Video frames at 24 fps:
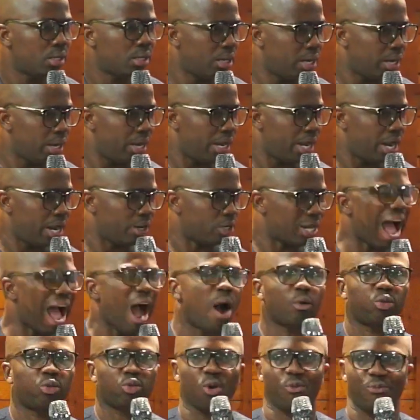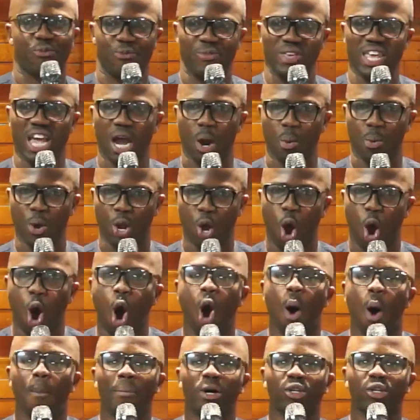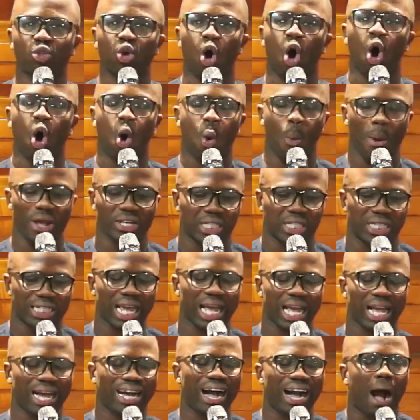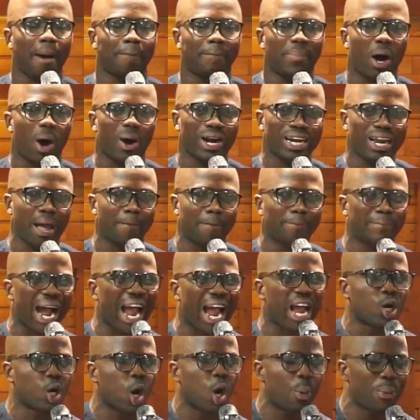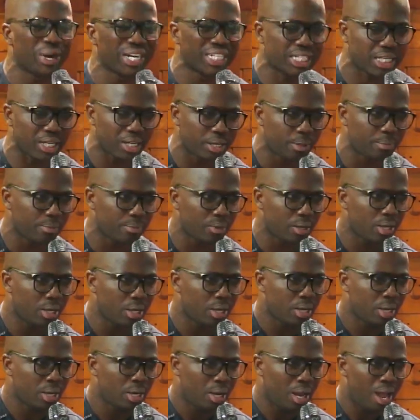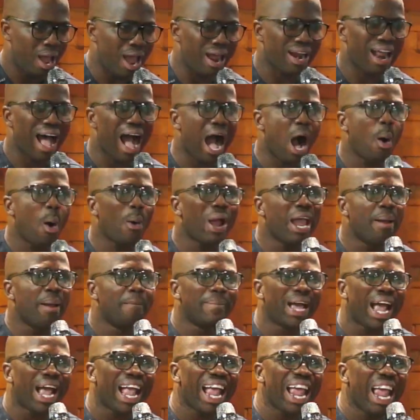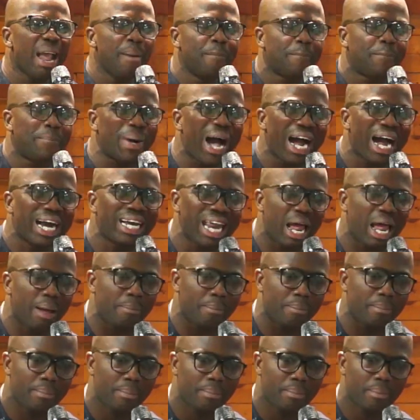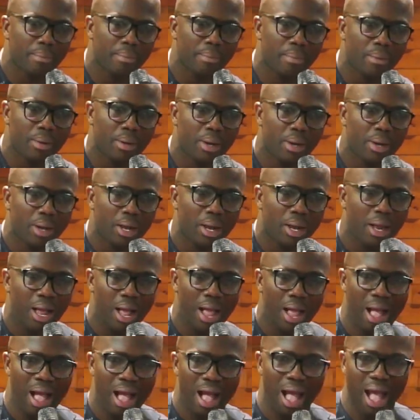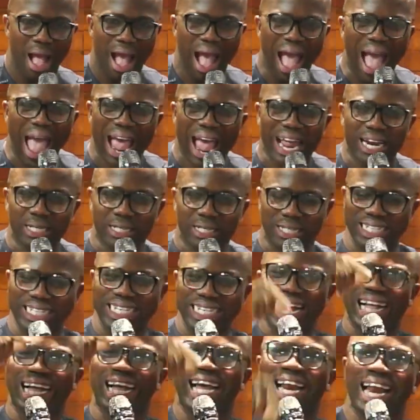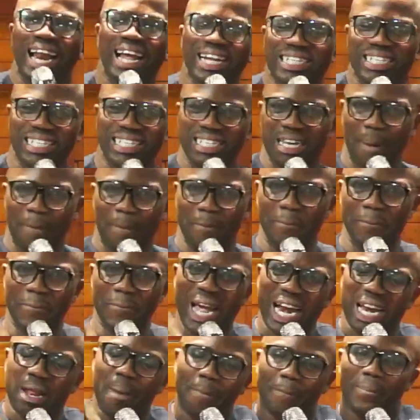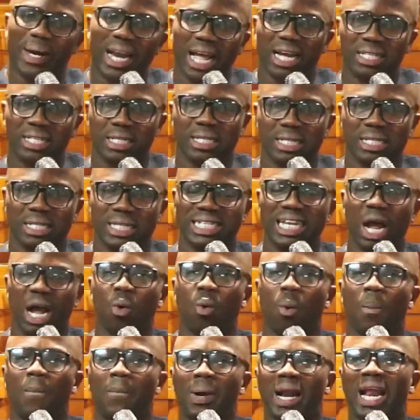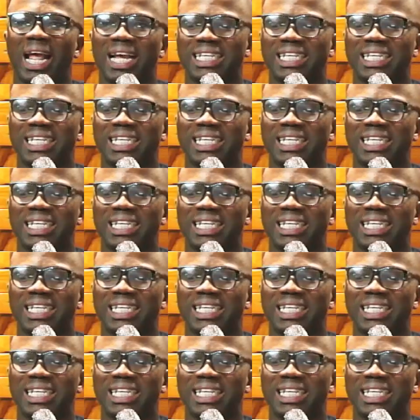And out of fear, we almost always think about the minority and how it may impact them and neglect the many blessings that will bless the